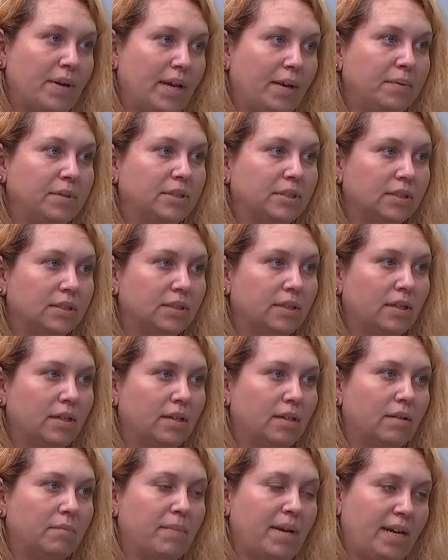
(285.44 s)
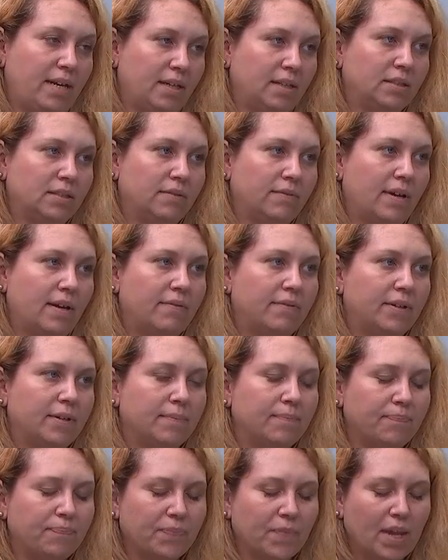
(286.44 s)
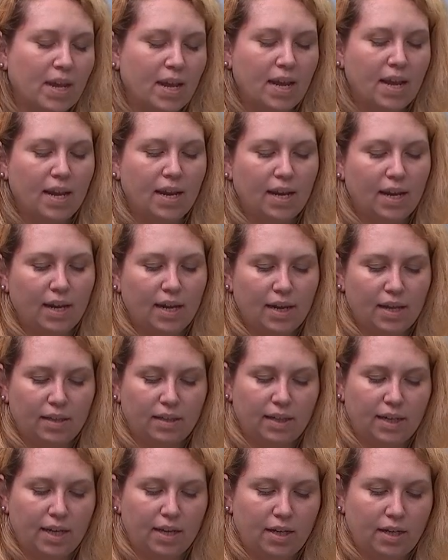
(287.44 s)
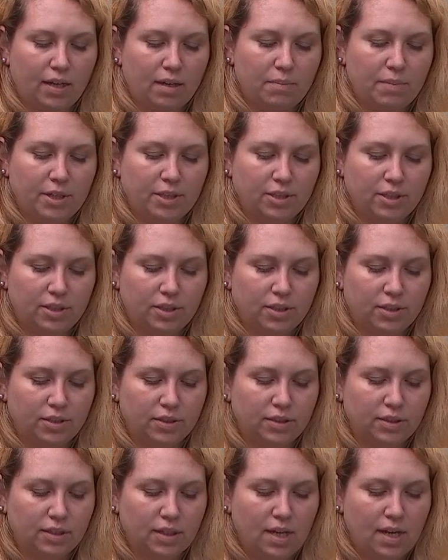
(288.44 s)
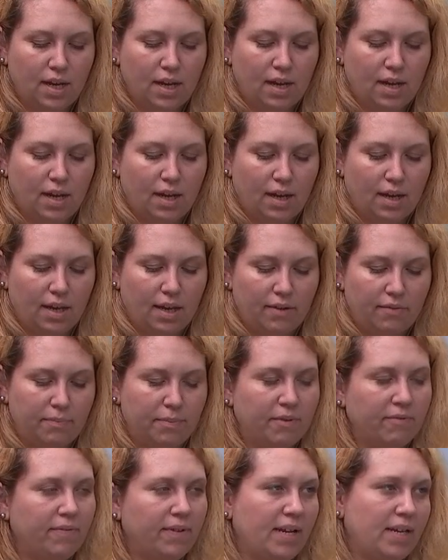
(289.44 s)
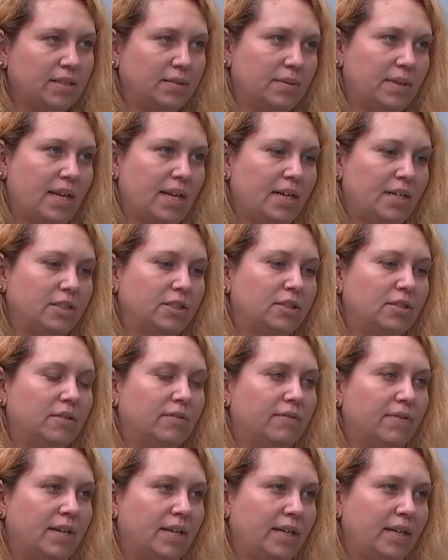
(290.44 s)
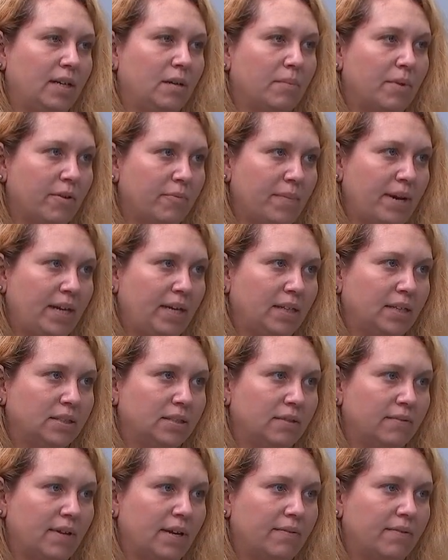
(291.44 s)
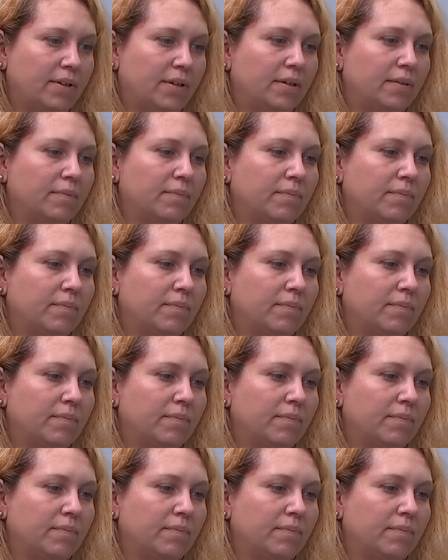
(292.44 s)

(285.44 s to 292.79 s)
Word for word: E, which is the maintenance of efforts. Yes. And the county commissioners have been faced with that issue of funding above maintenance of effort.